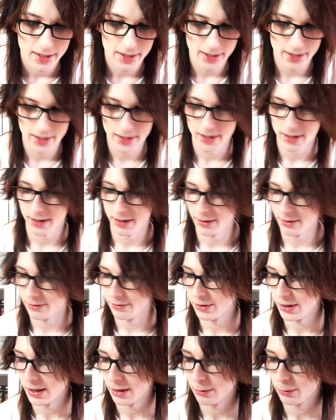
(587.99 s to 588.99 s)
And
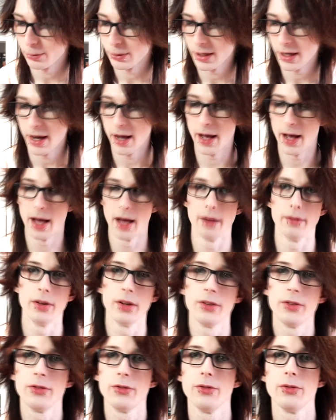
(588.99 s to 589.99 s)
then we have
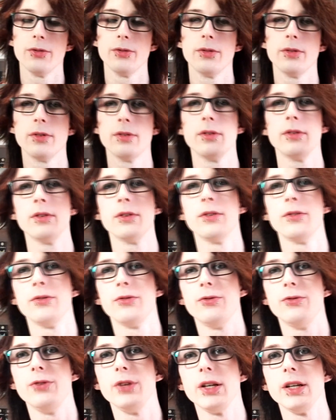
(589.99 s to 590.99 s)

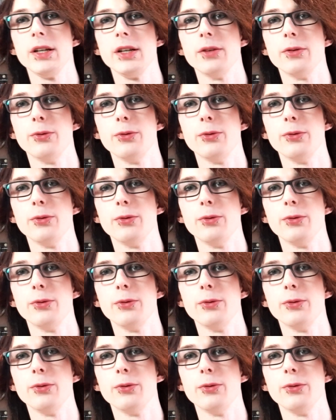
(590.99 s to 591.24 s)
The